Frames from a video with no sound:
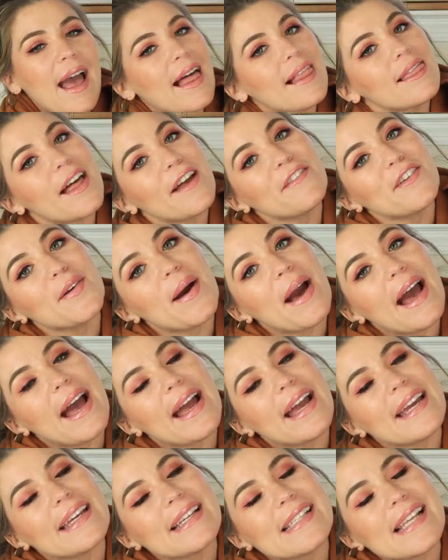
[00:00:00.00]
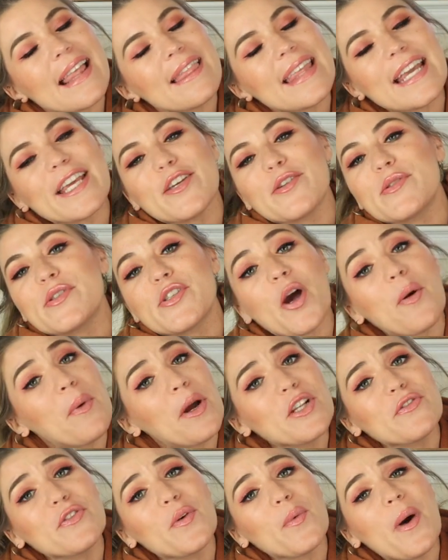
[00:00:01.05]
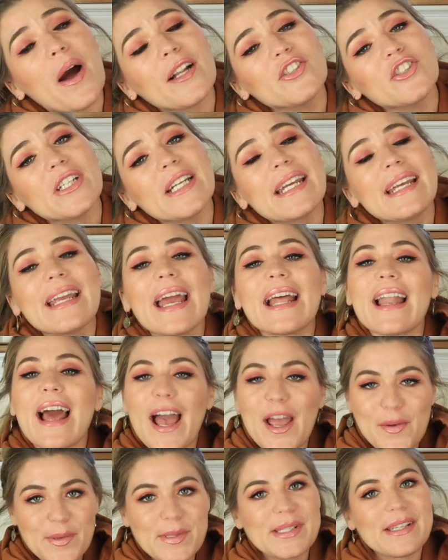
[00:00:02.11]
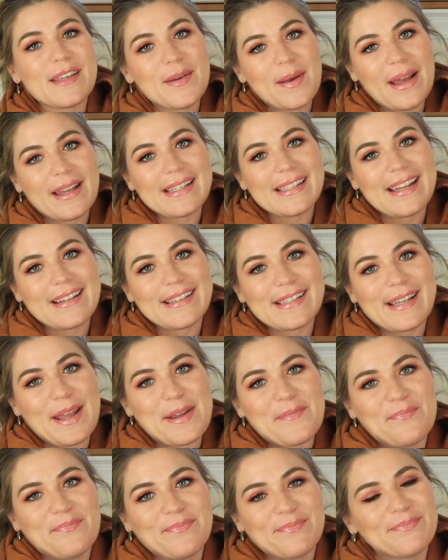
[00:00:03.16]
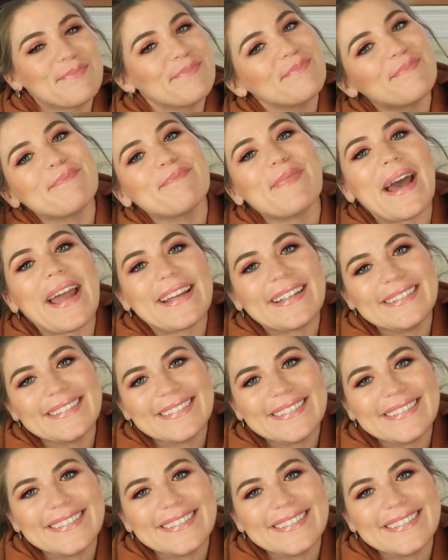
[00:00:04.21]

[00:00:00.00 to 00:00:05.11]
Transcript: I love you guys. Thank you so much for watching and I will see you guys next time. Bye.